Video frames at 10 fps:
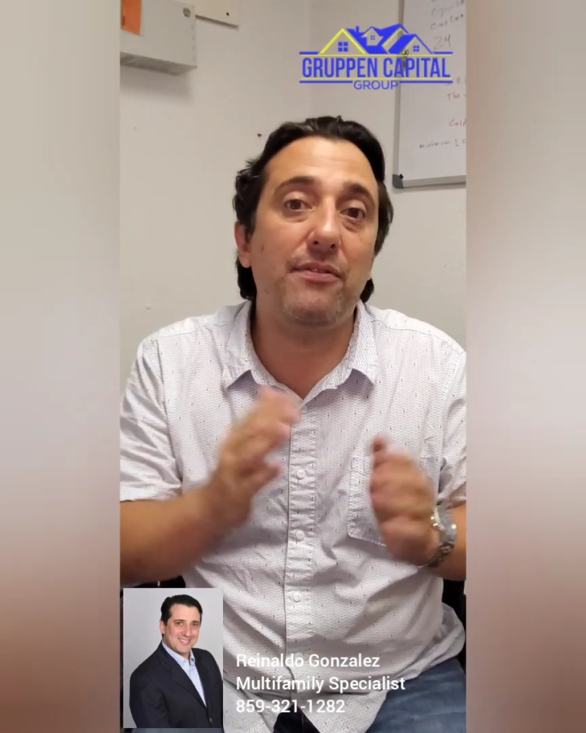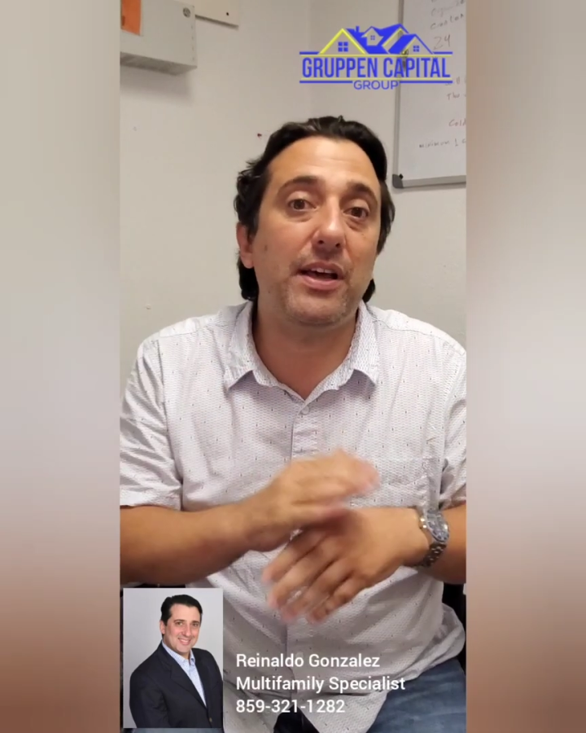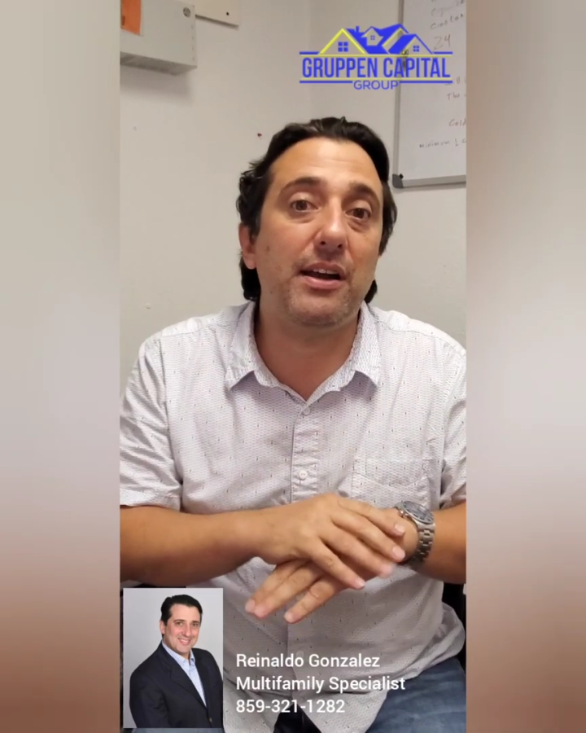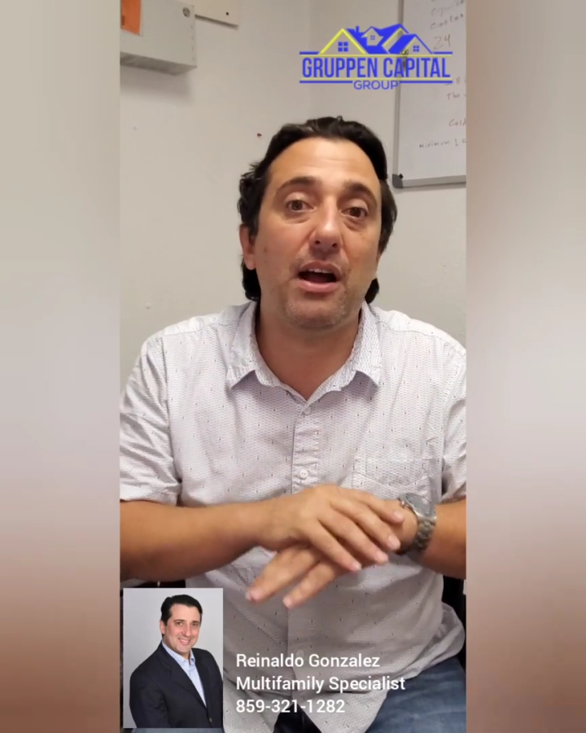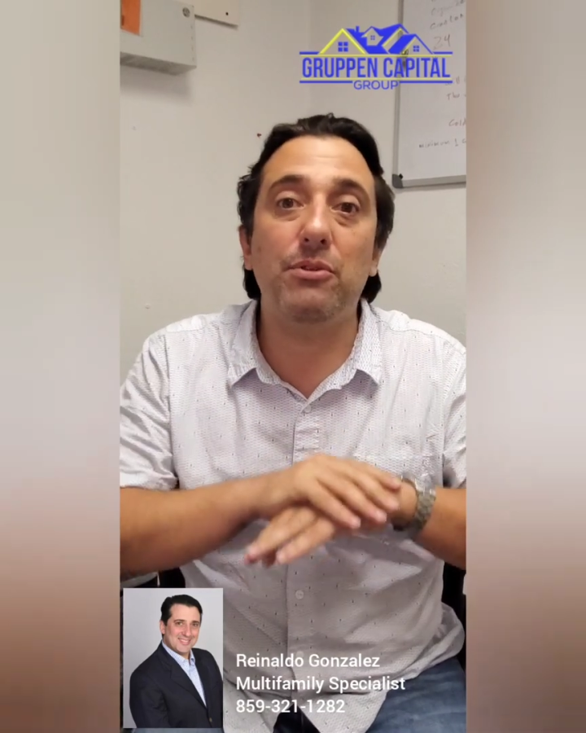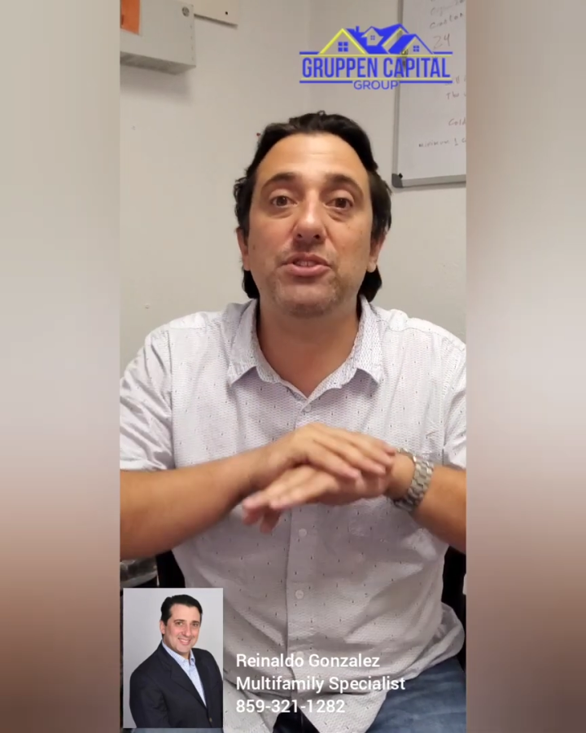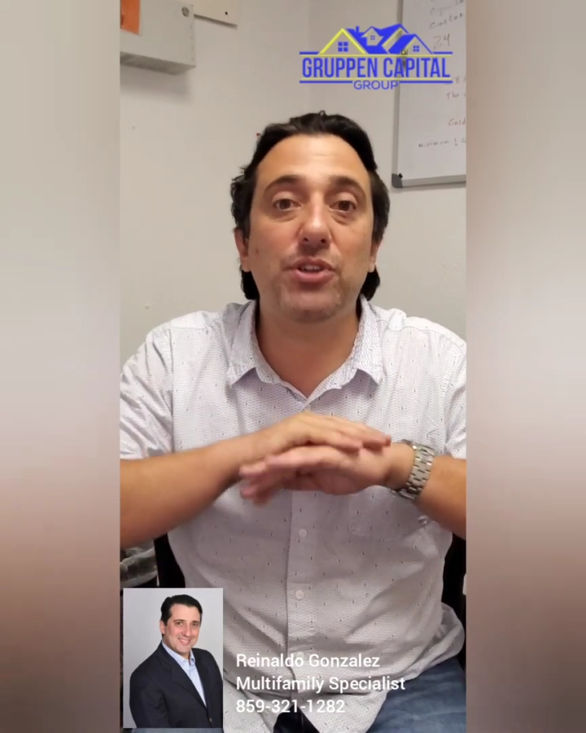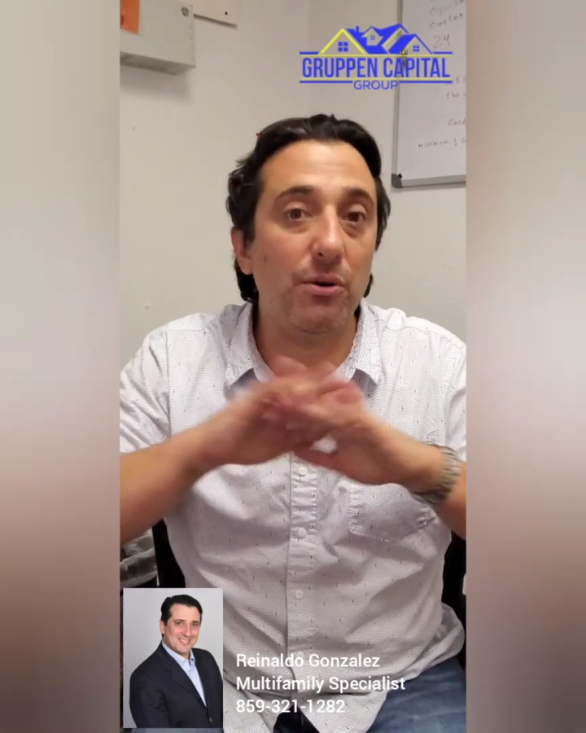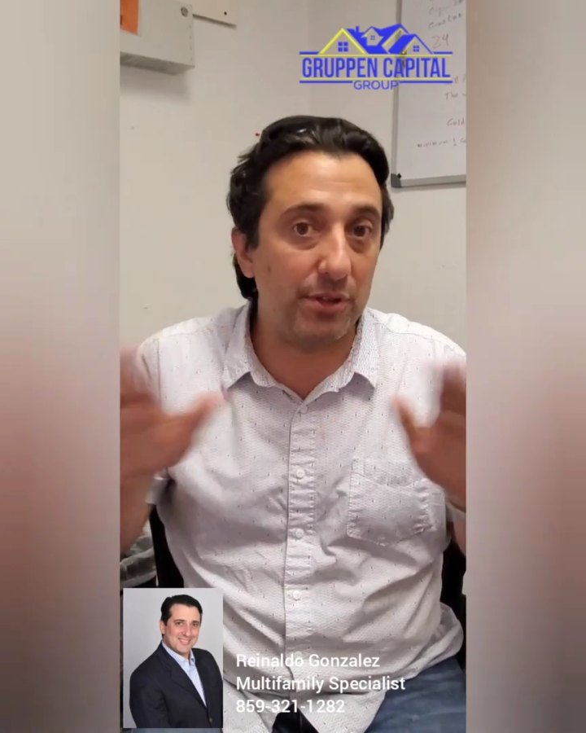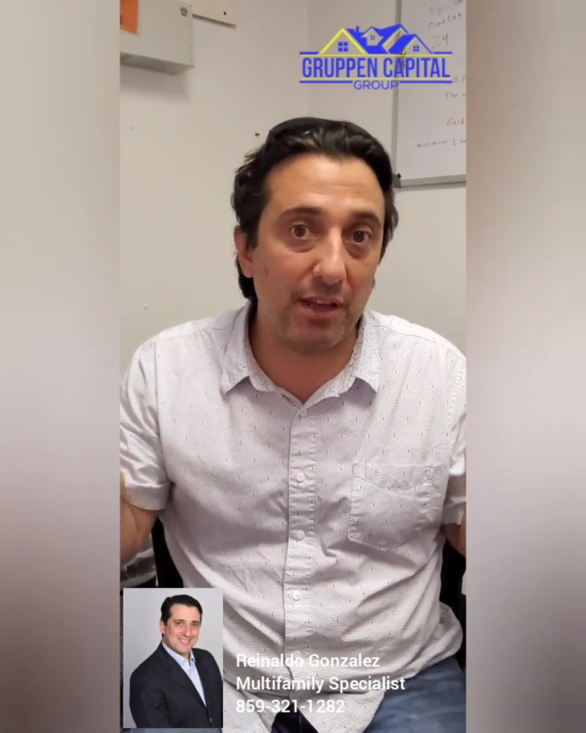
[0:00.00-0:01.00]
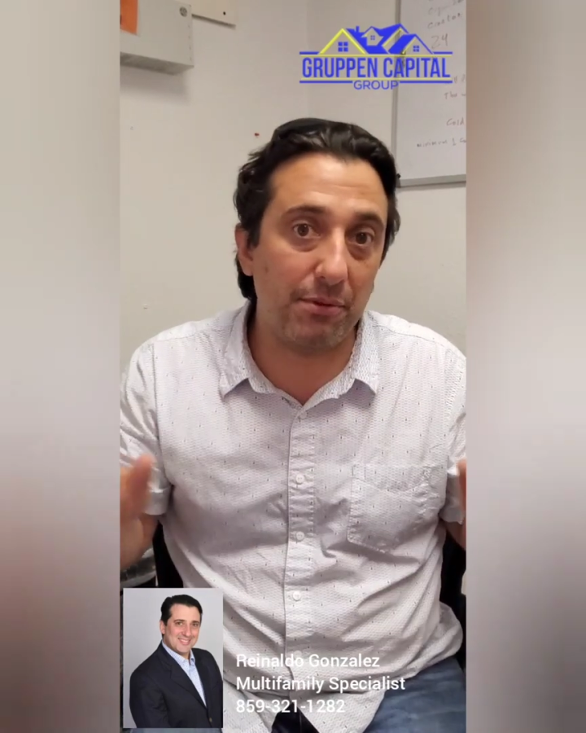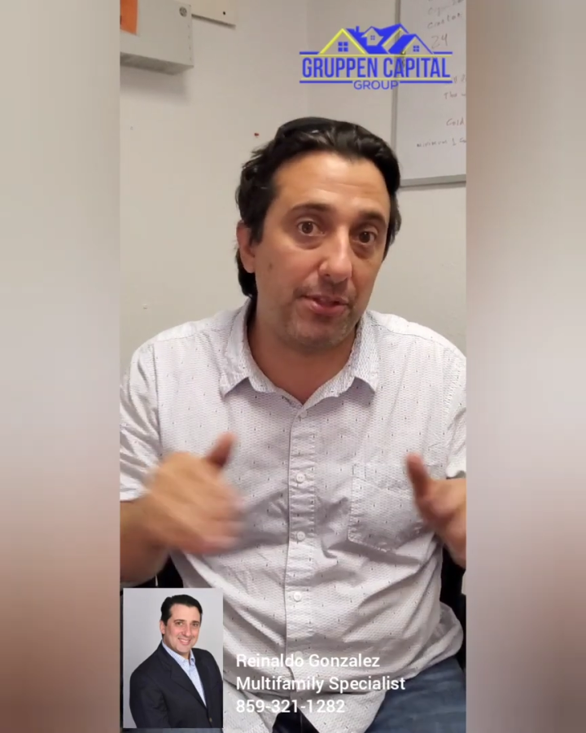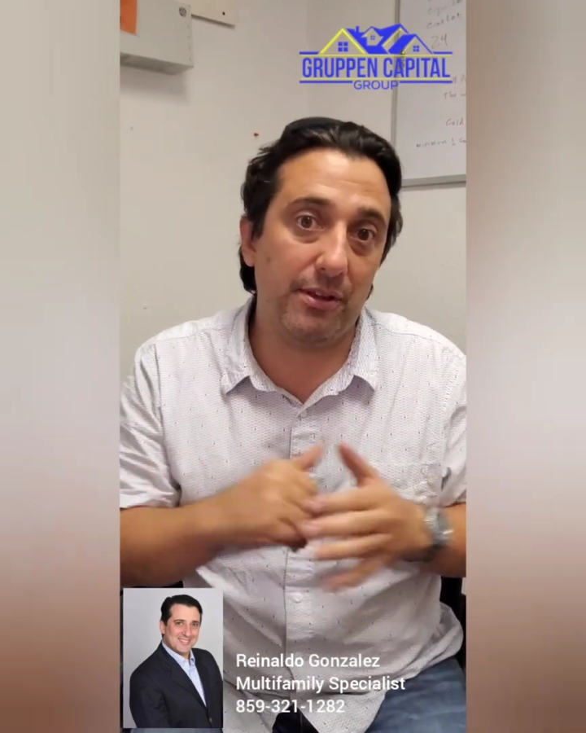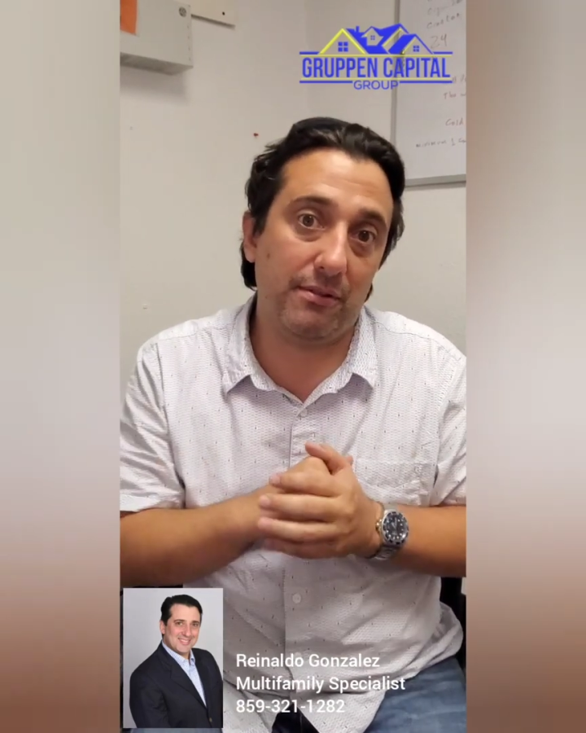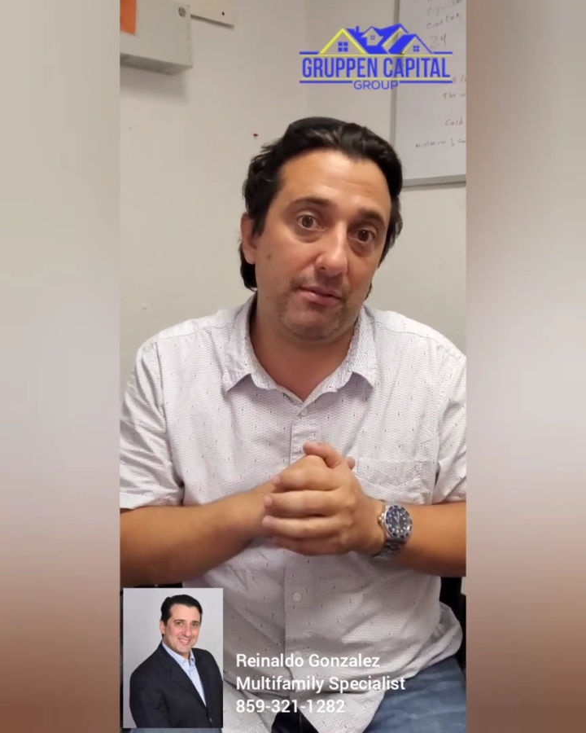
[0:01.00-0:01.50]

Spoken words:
later, I was done with everything.